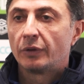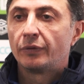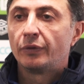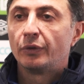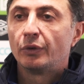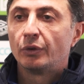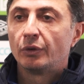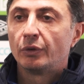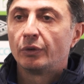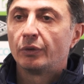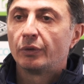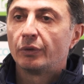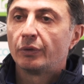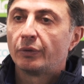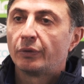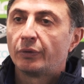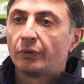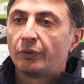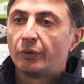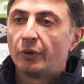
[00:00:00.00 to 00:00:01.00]
for
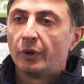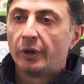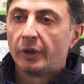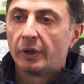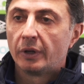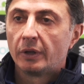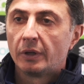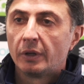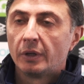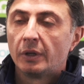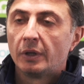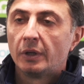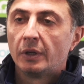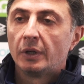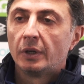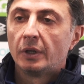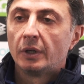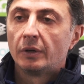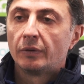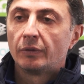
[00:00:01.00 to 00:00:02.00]
further
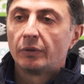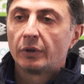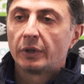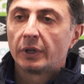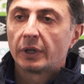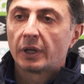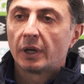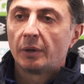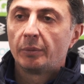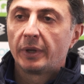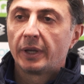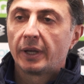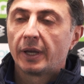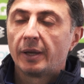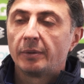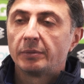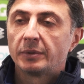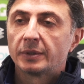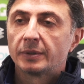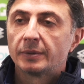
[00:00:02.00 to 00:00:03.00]
for the coming
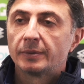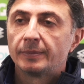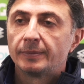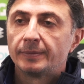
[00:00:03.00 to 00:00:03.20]
games.